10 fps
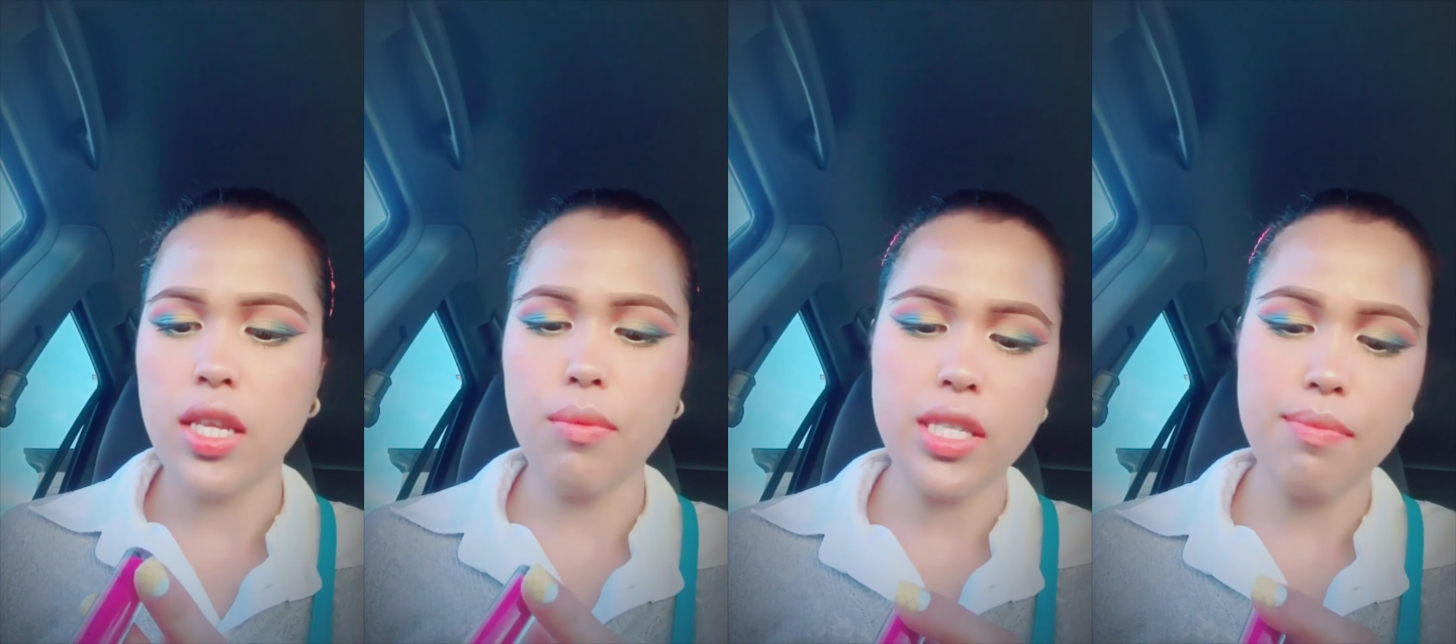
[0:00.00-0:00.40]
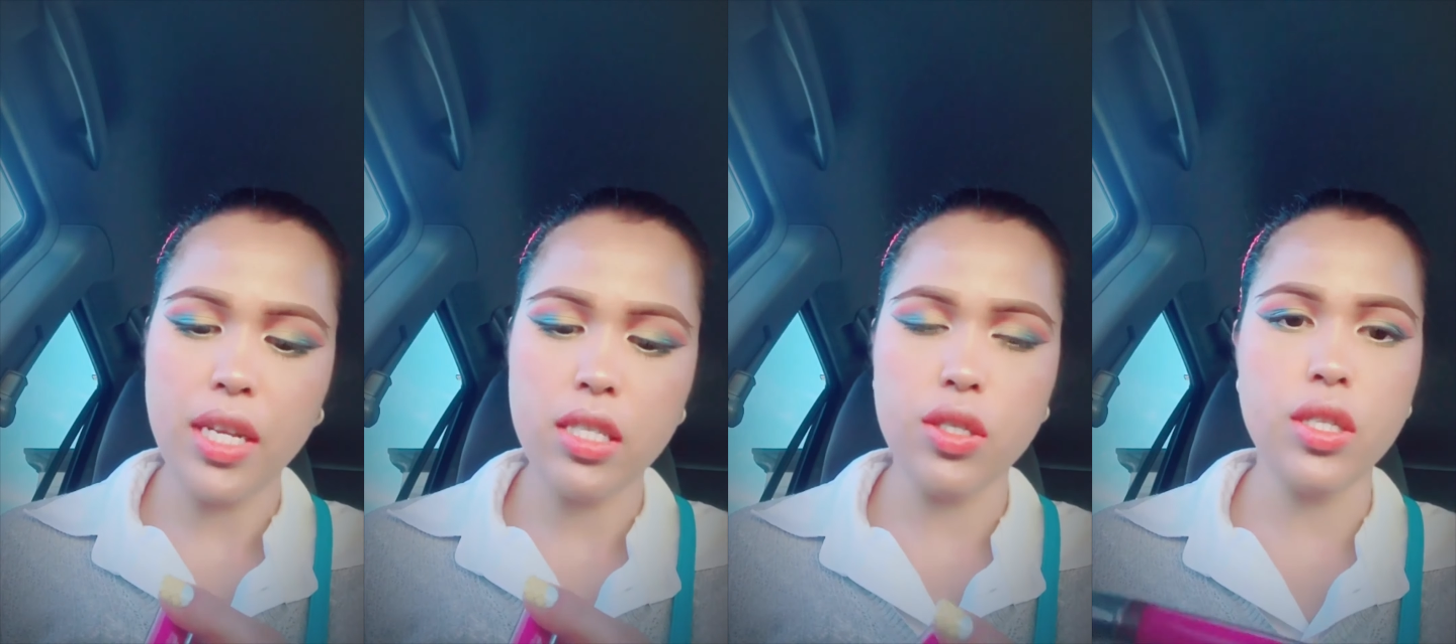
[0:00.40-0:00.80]
The name is
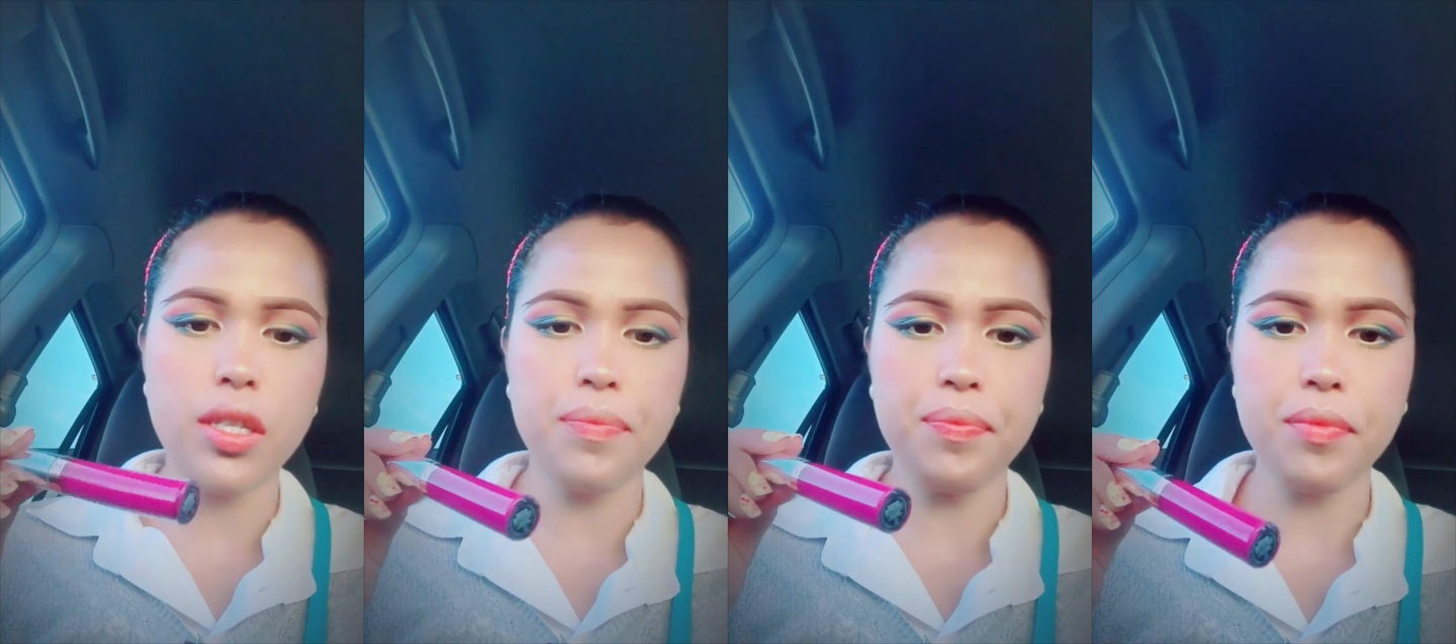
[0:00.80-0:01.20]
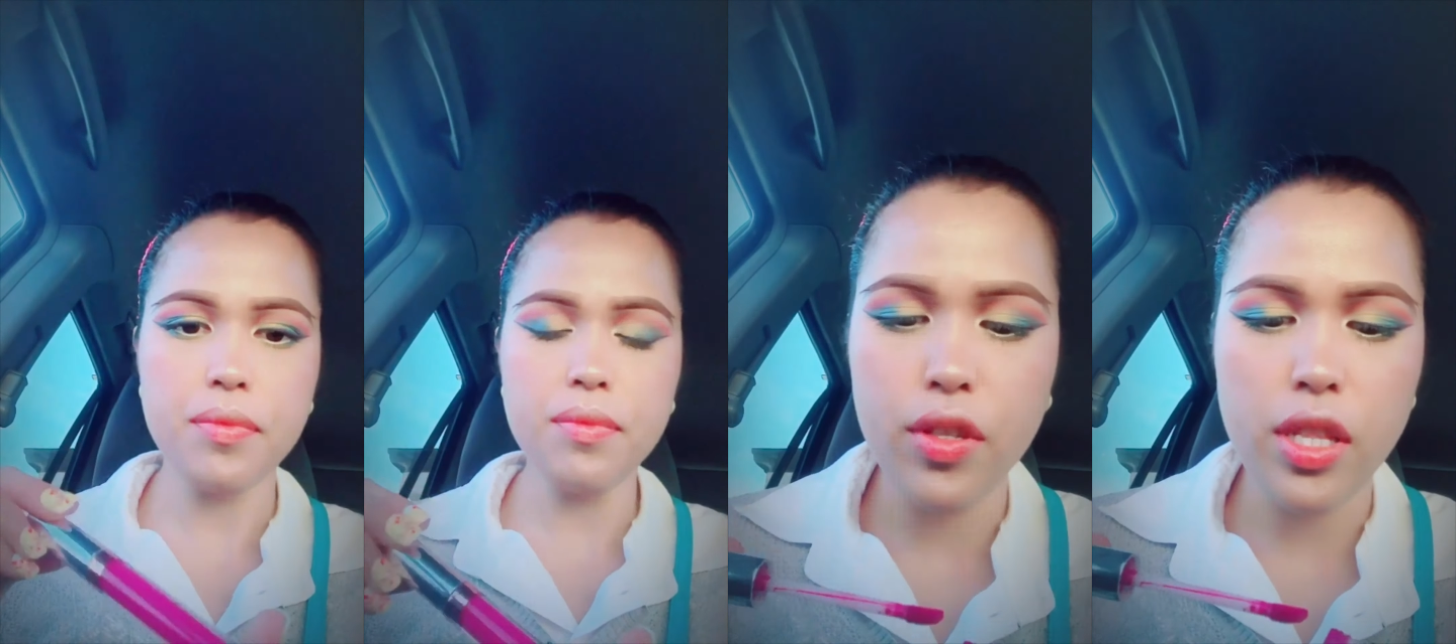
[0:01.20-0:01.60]
Madison.
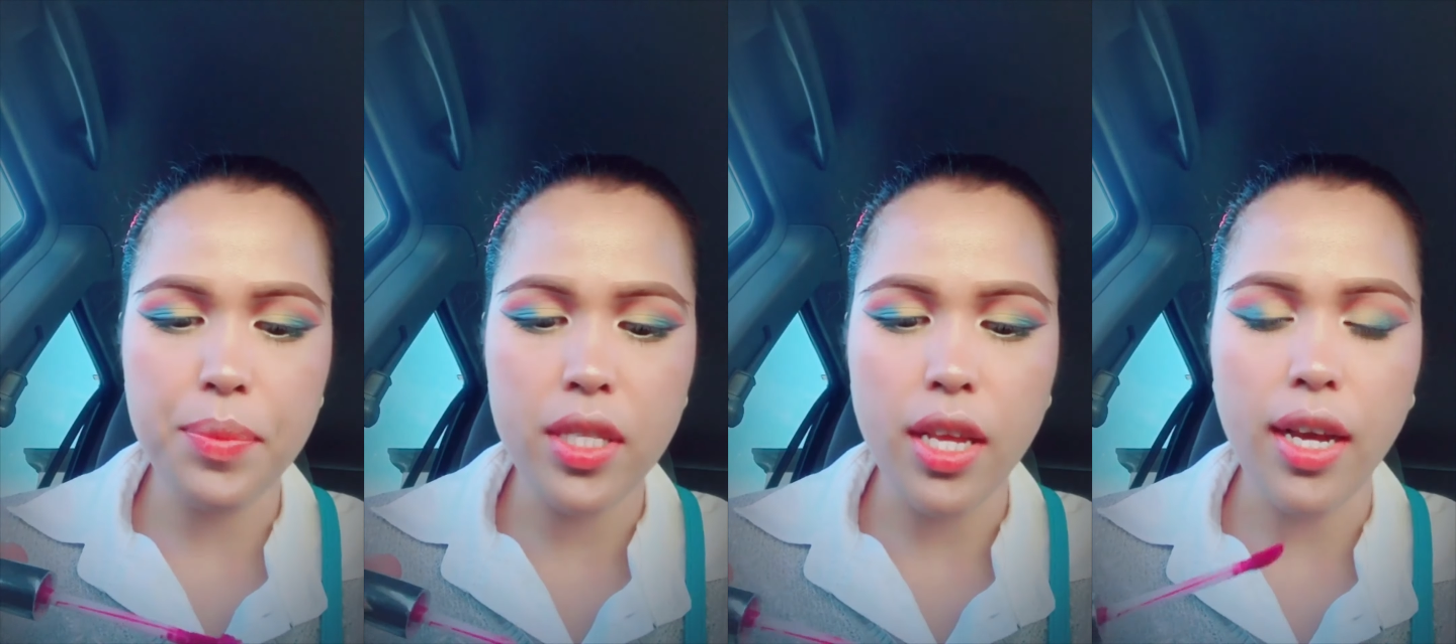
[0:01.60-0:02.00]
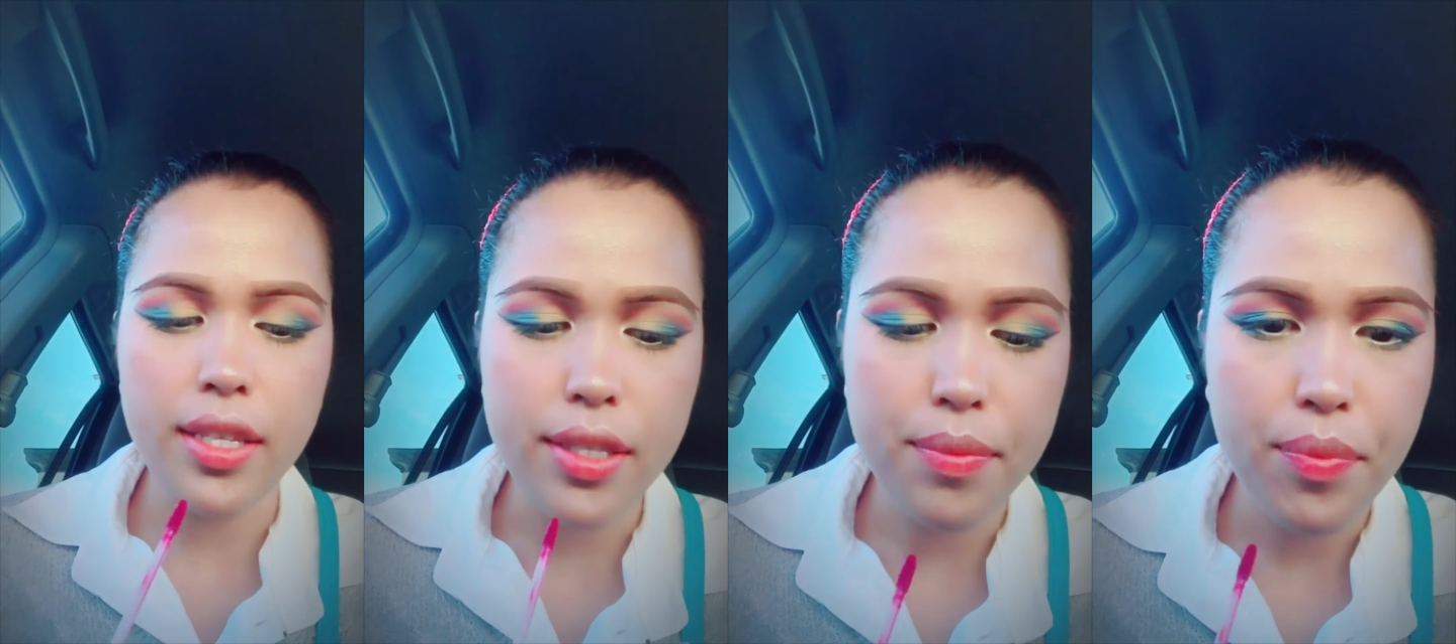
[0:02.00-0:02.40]
This lipstick,
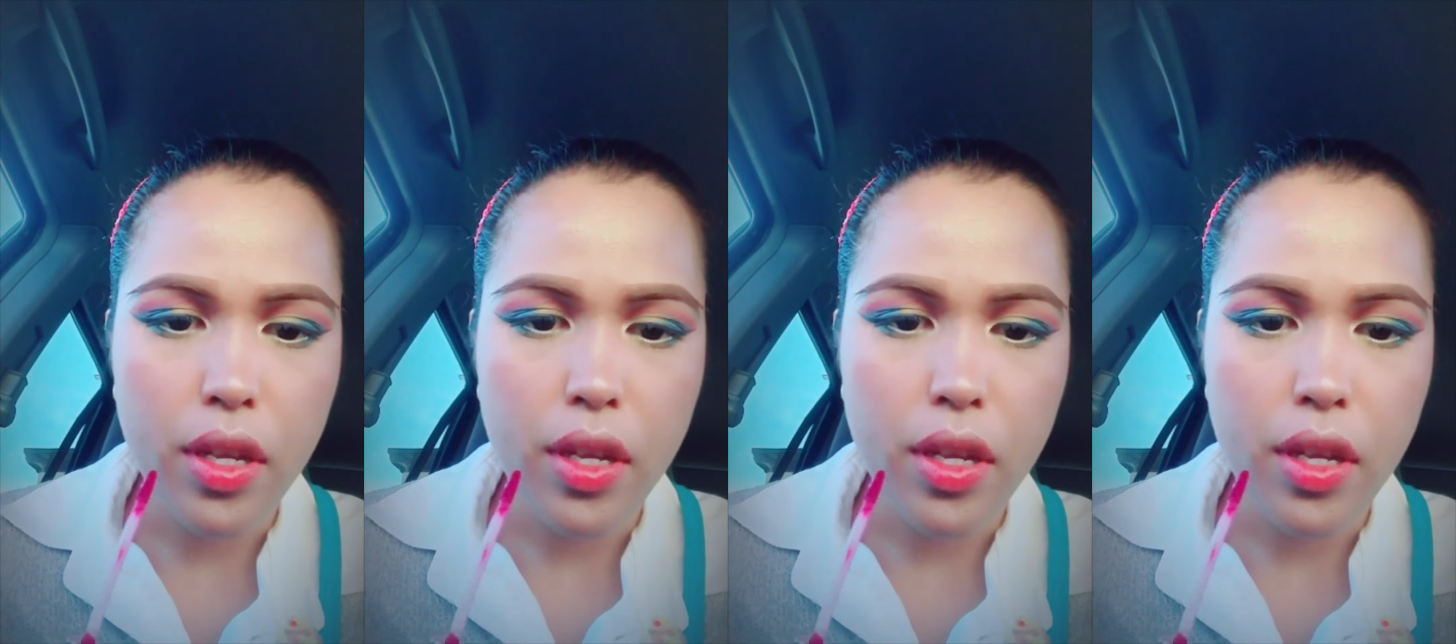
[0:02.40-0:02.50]
guys.